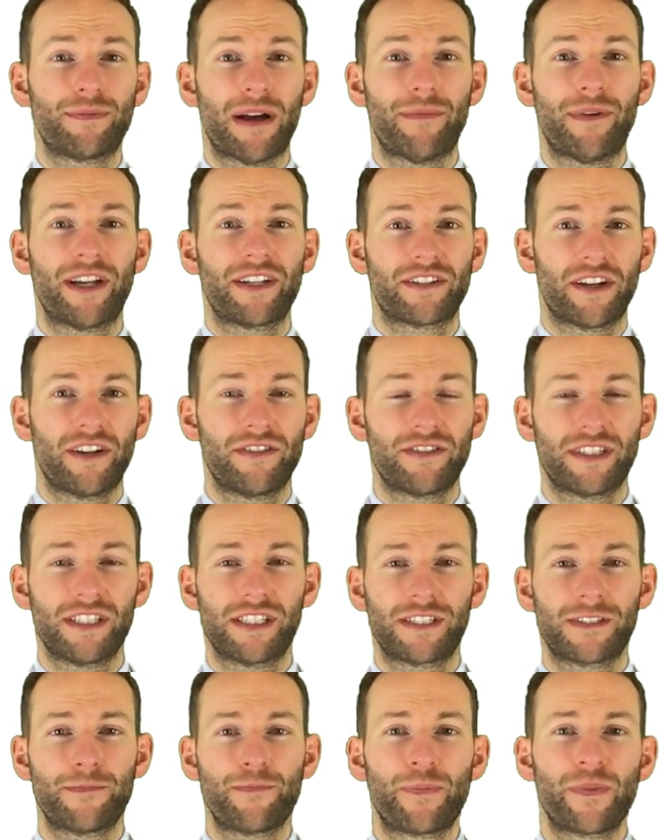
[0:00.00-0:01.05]
by
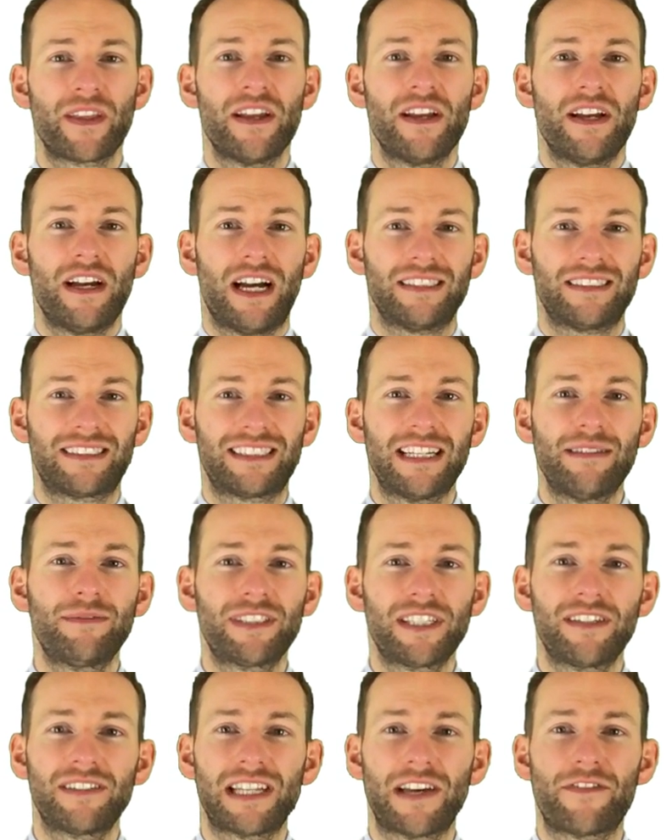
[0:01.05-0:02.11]
mitosis. And stem
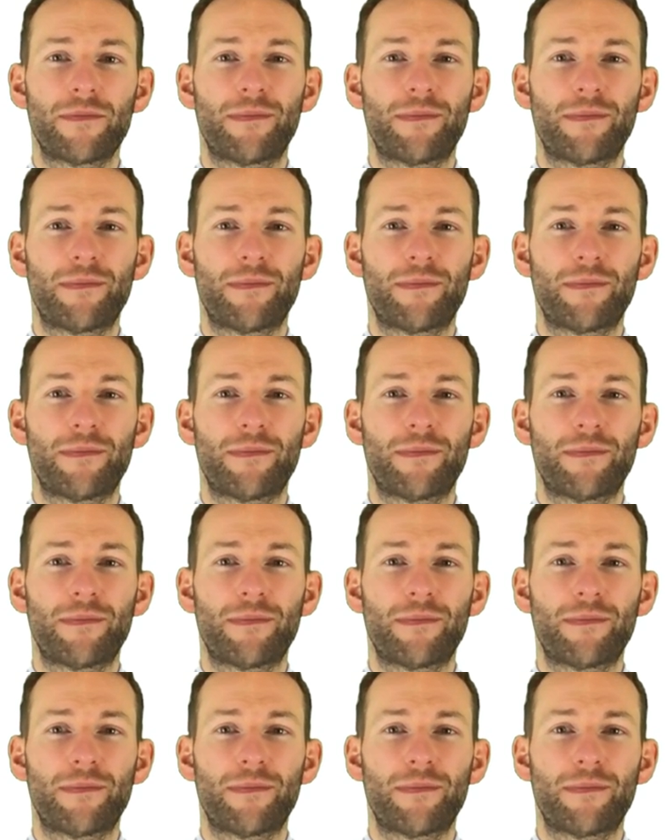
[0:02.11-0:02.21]
cells have